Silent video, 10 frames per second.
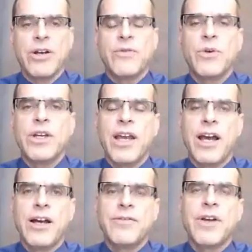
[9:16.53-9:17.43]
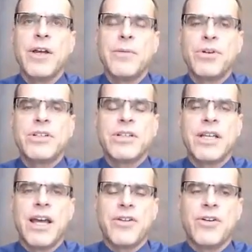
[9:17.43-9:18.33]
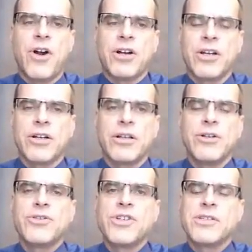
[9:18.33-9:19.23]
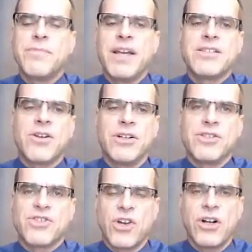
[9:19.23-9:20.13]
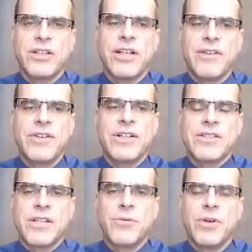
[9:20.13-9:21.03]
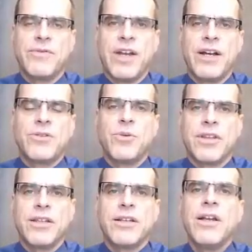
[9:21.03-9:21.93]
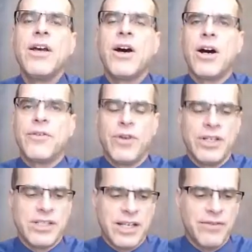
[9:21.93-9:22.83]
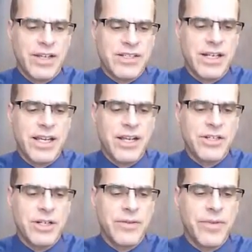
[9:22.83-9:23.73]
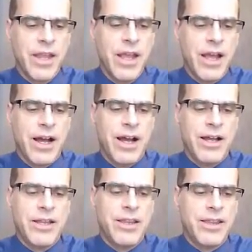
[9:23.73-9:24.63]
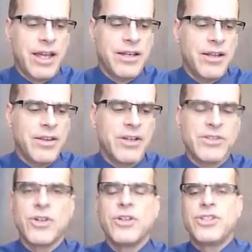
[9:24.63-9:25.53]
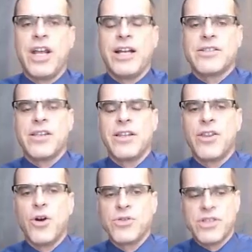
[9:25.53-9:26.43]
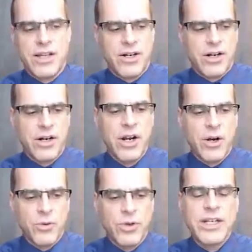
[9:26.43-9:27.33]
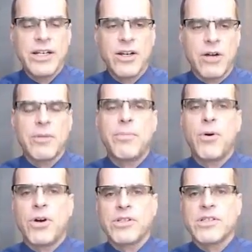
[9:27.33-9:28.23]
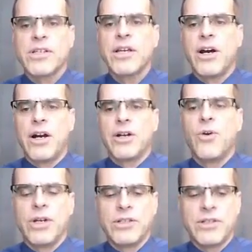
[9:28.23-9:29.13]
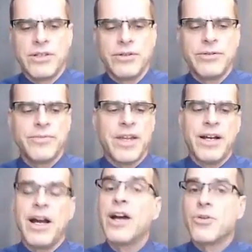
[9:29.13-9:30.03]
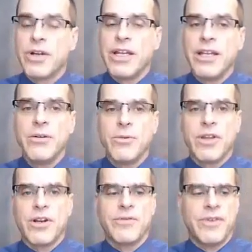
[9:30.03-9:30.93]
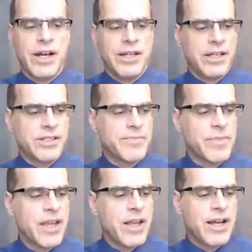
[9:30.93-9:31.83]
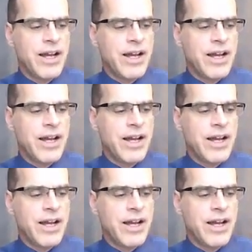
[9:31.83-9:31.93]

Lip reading: Now, if we have put together our conclusions based on solid evidence that we found within our forensic investigation, then there's a good chance that those that are reading our reports are going to agree with our findings.